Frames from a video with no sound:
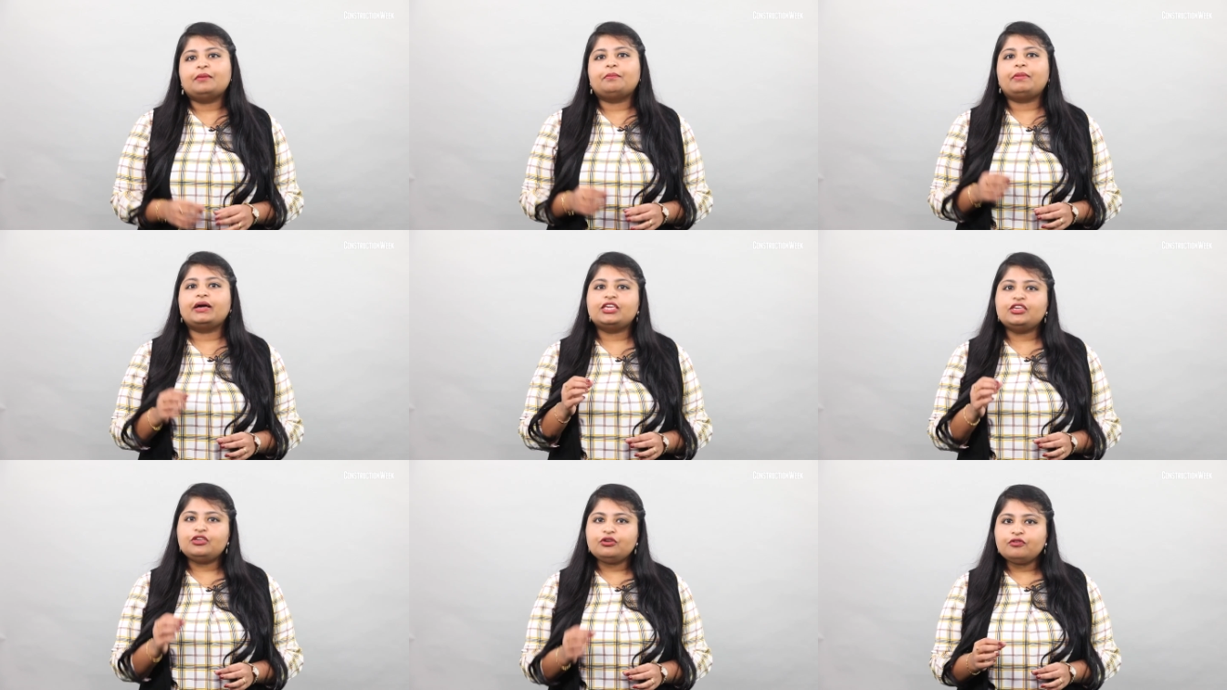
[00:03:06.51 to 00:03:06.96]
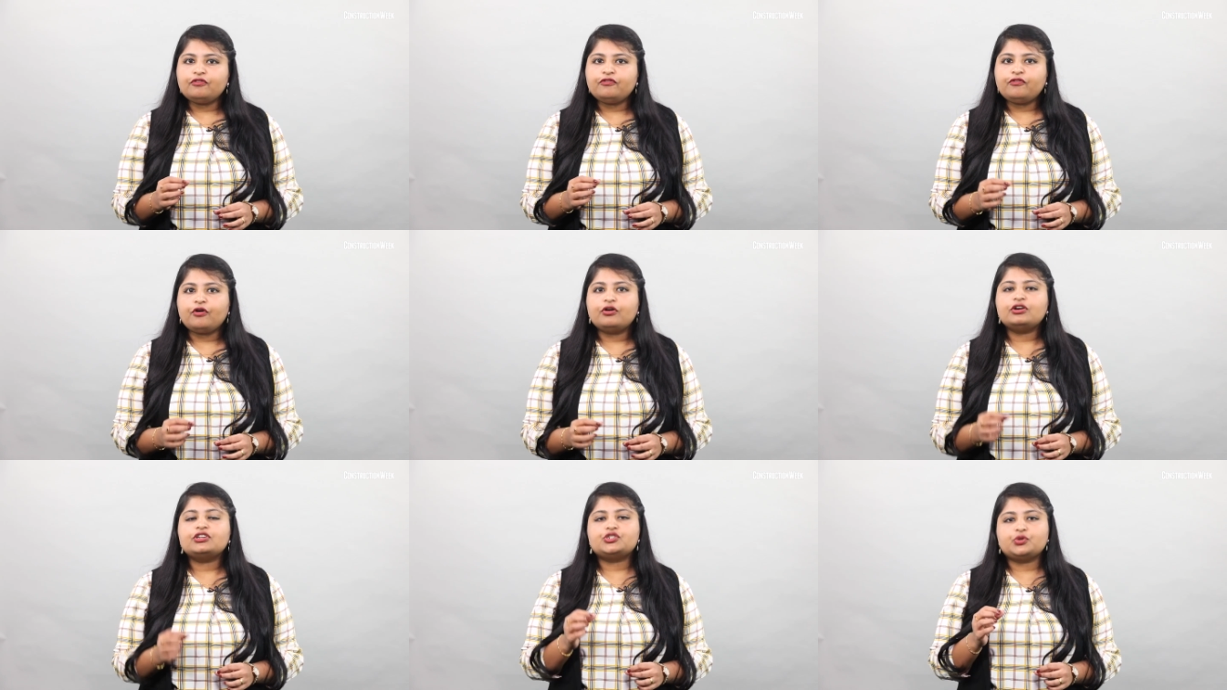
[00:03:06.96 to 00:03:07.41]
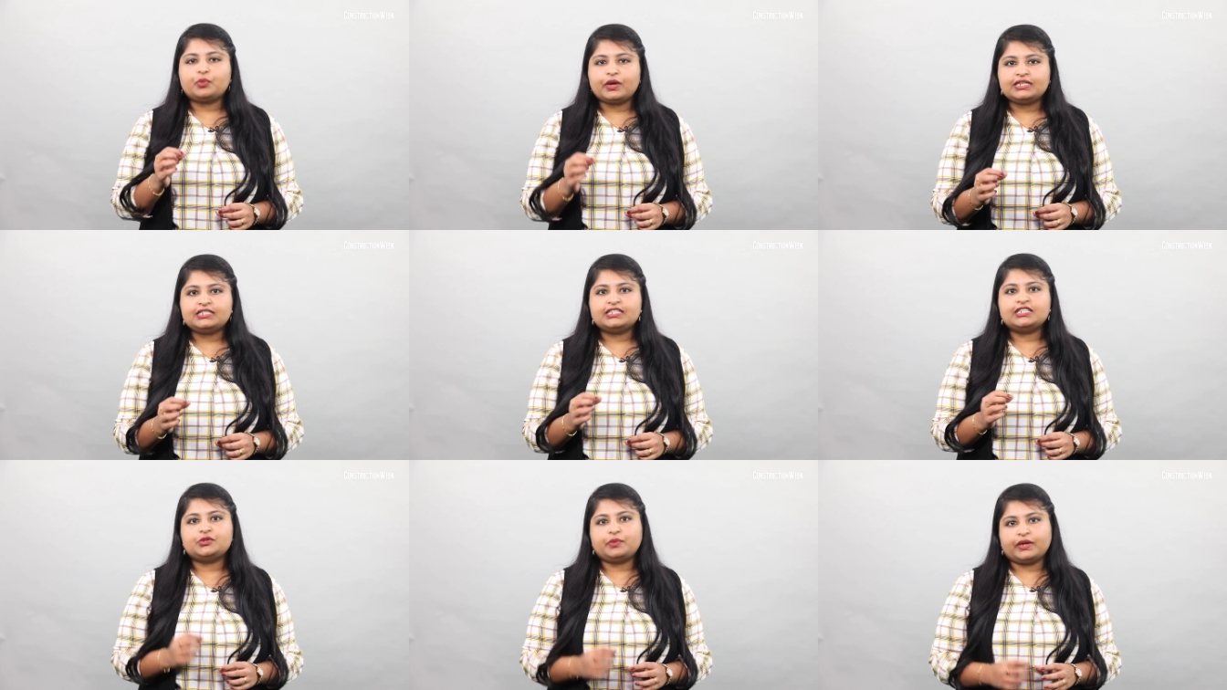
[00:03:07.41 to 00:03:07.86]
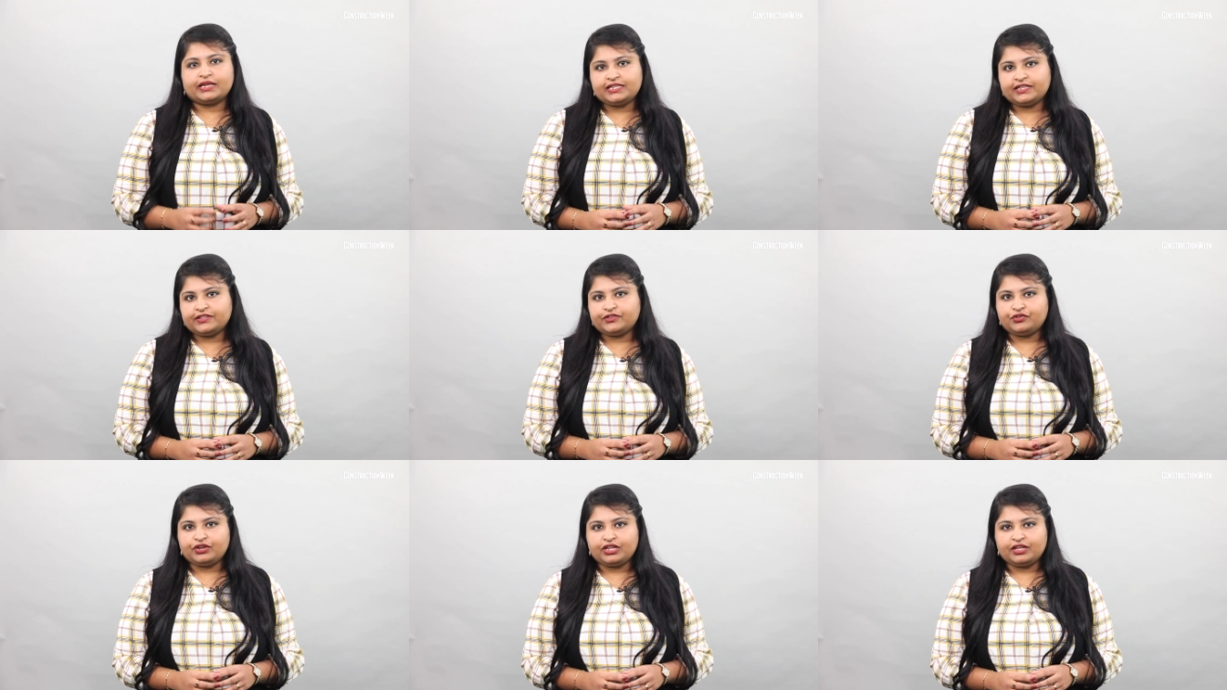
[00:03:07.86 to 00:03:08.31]
by Q4
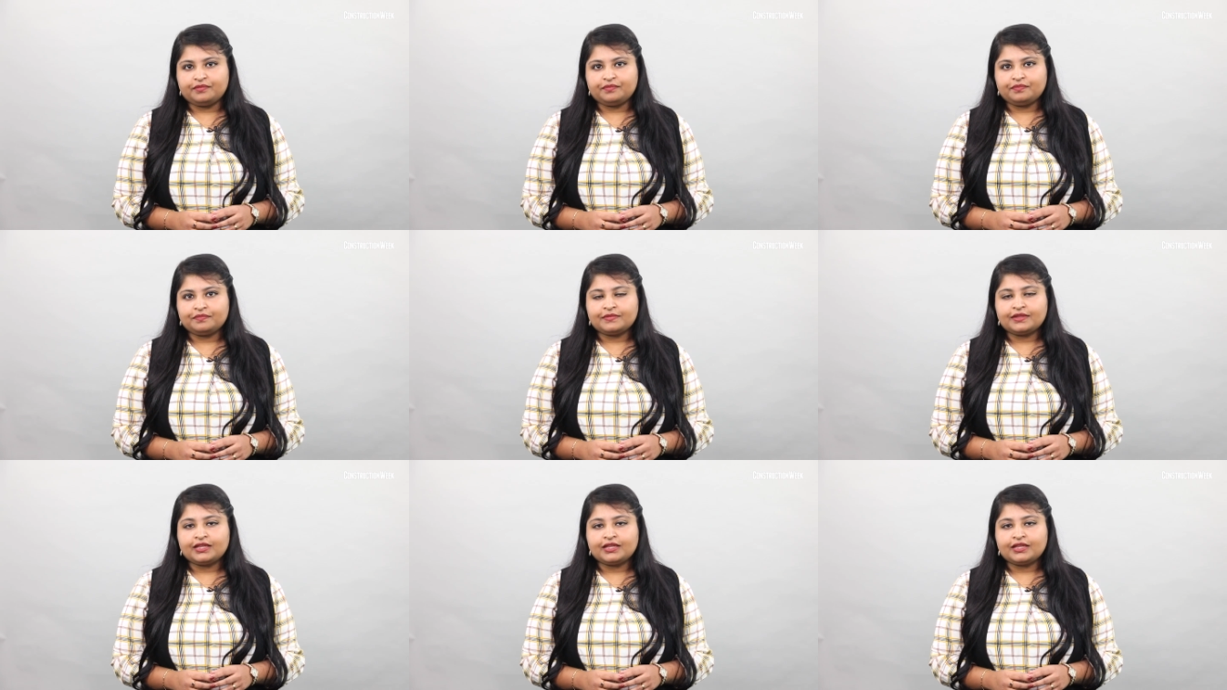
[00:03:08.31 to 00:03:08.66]
2023.